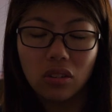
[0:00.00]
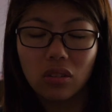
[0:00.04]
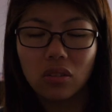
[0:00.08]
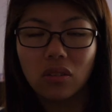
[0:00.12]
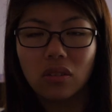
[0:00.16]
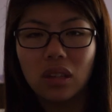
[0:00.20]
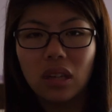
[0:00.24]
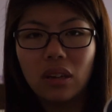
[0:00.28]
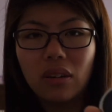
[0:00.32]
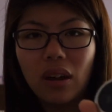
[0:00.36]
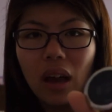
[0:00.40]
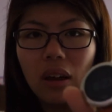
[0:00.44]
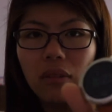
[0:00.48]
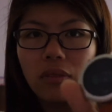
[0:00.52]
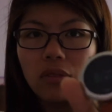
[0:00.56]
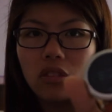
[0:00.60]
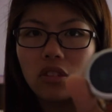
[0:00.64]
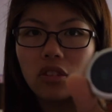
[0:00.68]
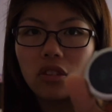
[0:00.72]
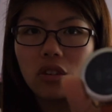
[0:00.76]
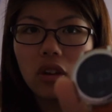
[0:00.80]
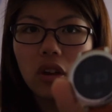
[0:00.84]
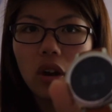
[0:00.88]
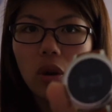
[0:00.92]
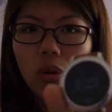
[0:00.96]
So instead of having
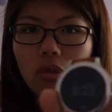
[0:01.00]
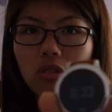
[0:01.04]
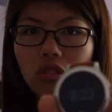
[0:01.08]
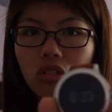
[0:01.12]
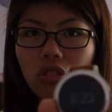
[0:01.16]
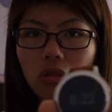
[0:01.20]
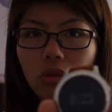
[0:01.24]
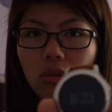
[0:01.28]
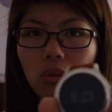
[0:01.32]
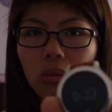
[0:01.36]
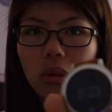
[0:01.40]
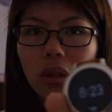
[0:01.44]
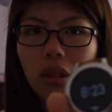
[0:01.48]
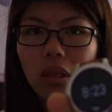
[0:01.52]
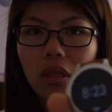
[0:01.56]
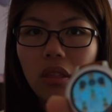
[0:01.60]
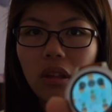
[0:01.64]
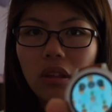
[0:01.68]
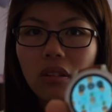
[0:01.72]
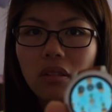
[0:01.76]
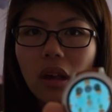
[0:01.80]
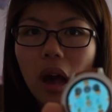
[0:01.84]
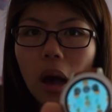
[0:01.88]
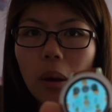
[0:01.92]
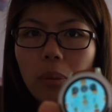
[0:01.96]
to go to
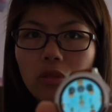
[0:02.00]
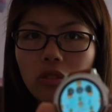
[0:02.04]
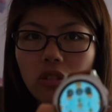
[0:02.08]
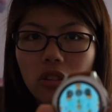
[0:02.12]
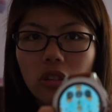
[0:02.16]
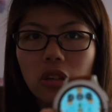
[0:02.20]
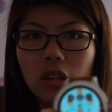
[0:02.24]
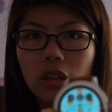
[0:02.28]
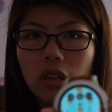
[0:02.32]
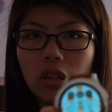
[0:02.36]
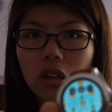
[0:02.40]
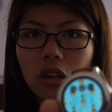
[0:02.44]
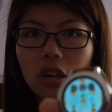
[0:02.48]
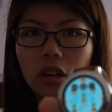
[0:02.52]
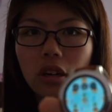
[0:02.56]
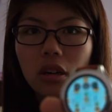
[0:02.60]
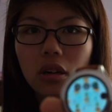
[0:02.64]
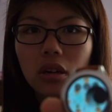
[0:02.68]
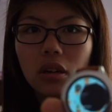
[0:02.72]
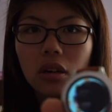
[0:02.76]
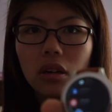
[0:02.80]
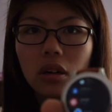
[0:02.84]
this option here,